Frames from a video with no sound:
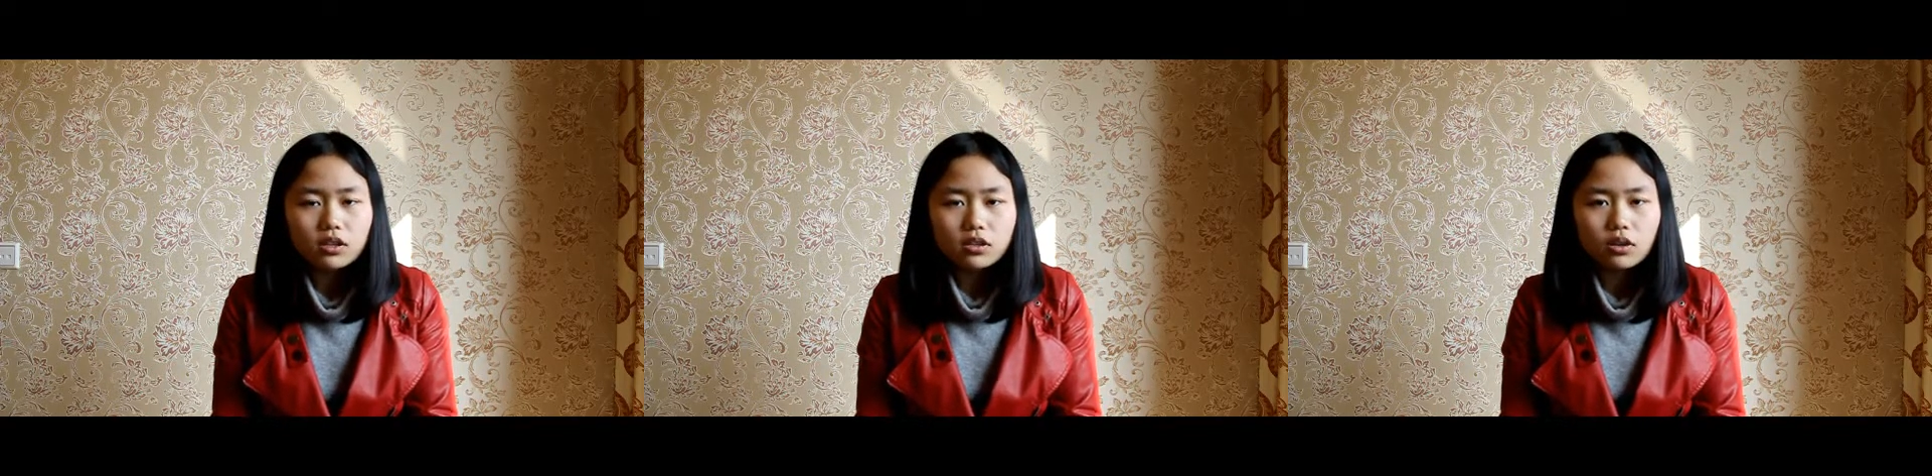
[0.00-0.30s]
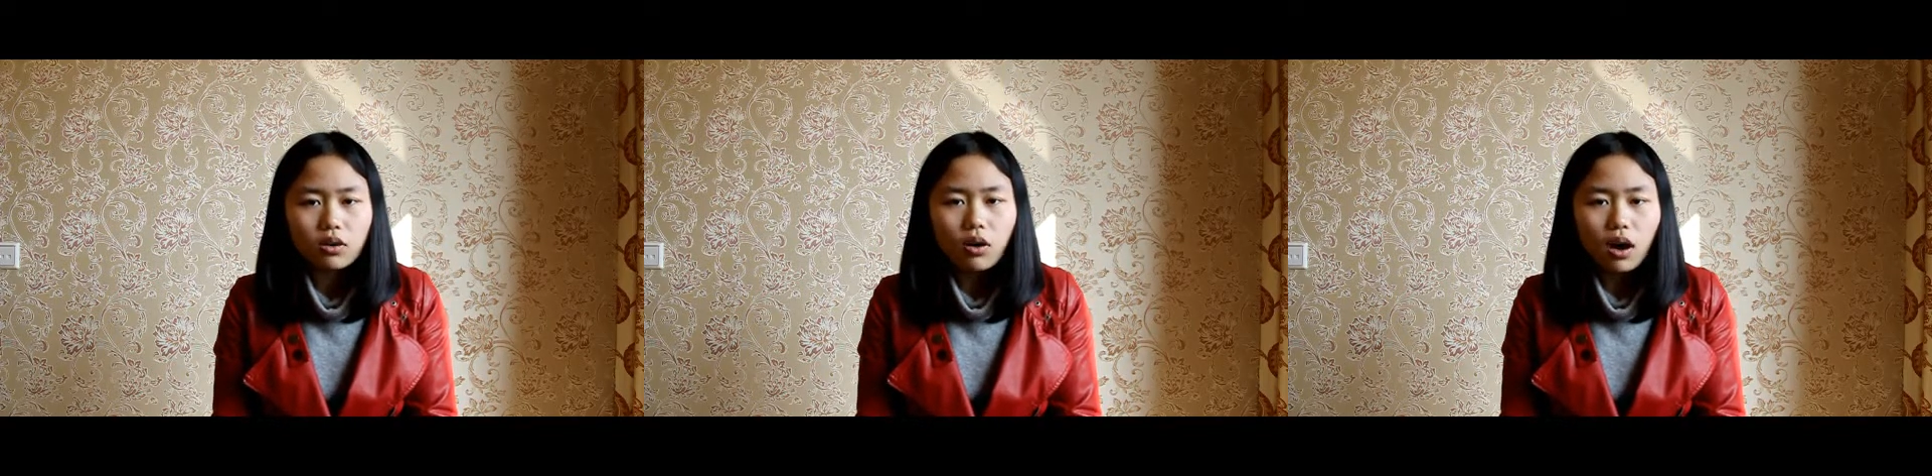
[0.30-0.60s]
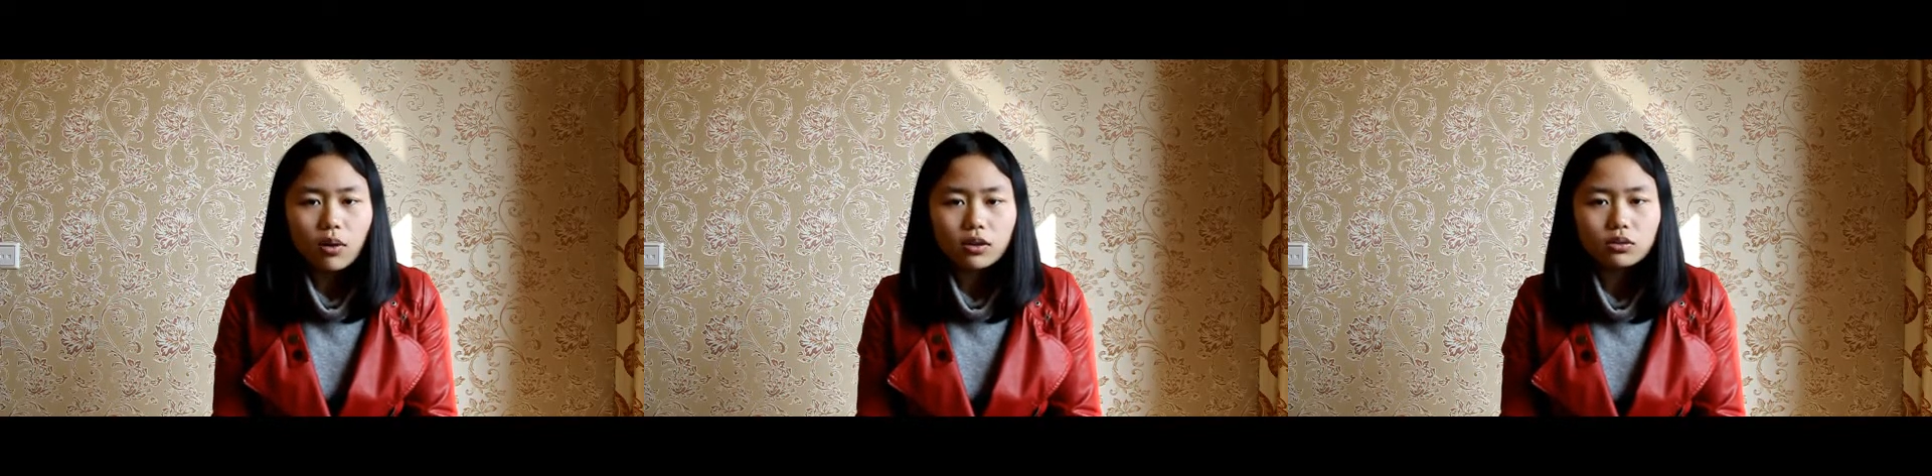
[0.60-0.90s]
So
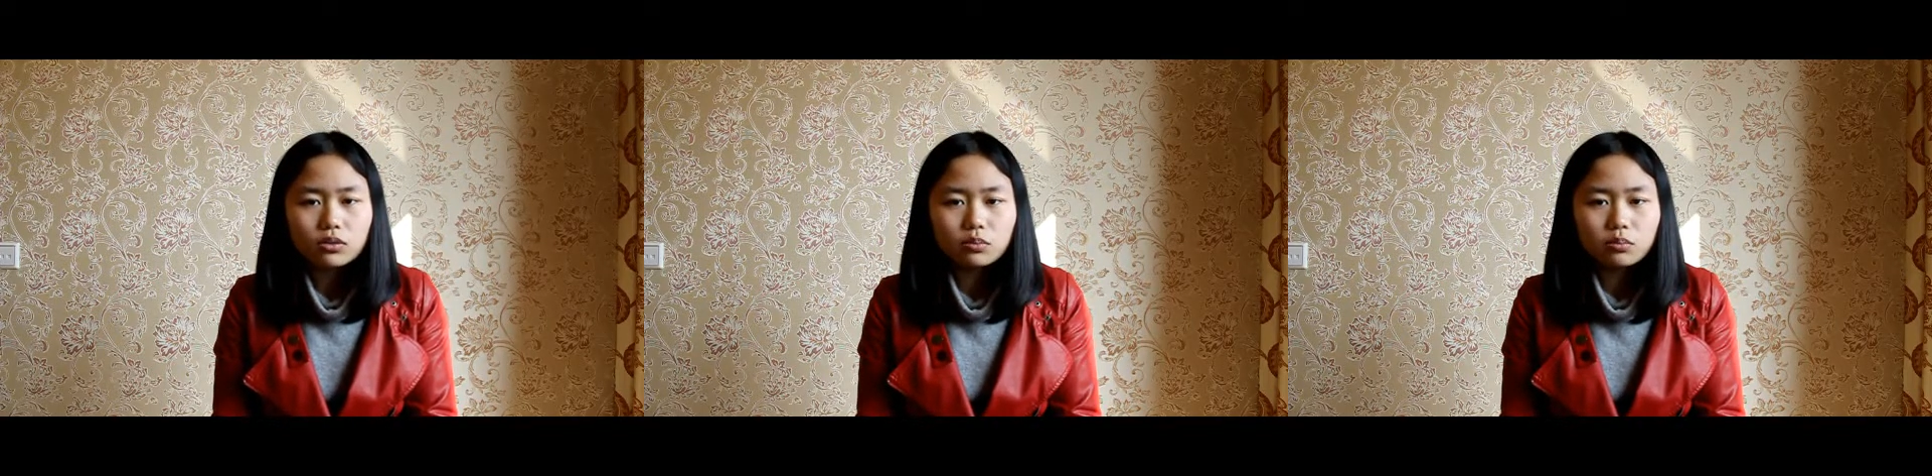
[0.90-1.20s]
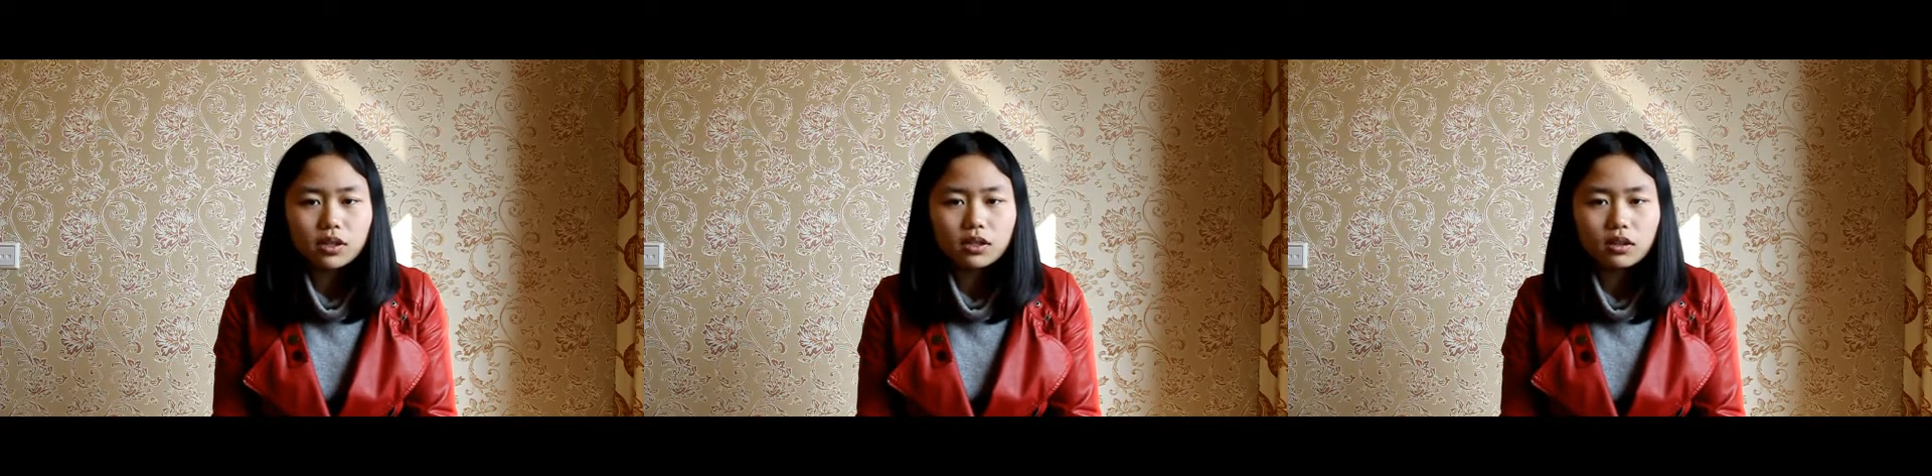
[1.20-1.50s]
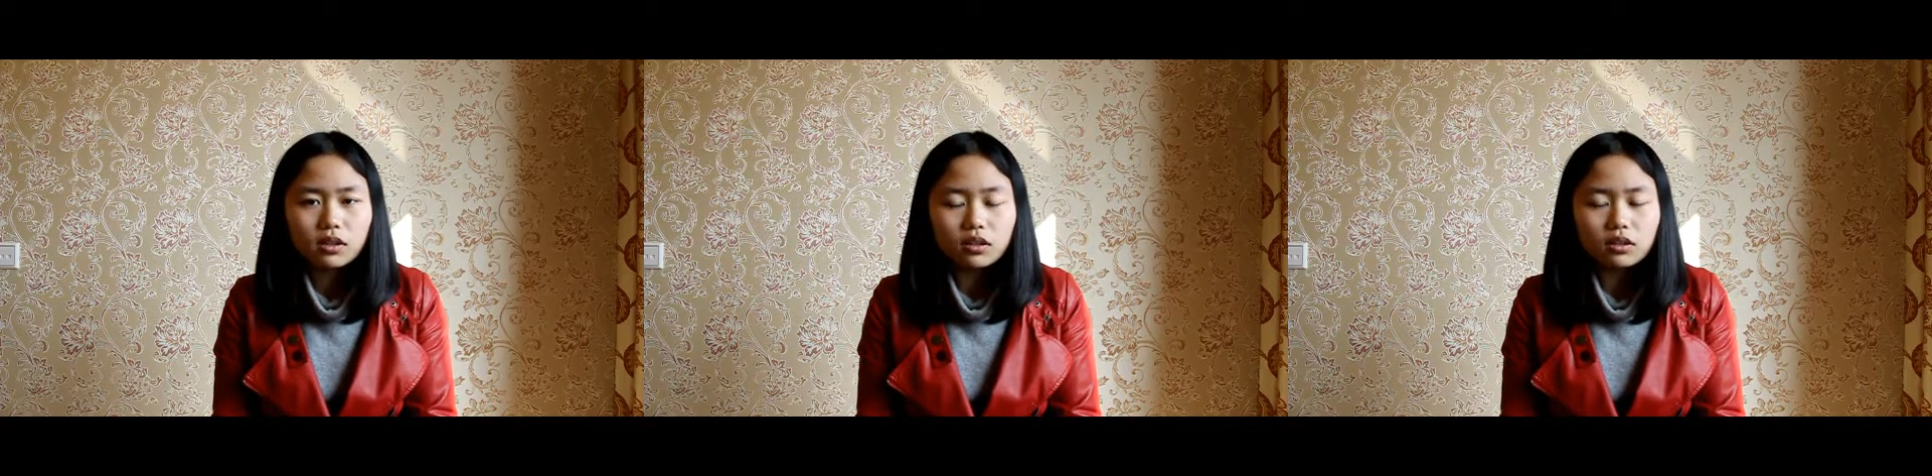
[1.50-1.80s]
I want to be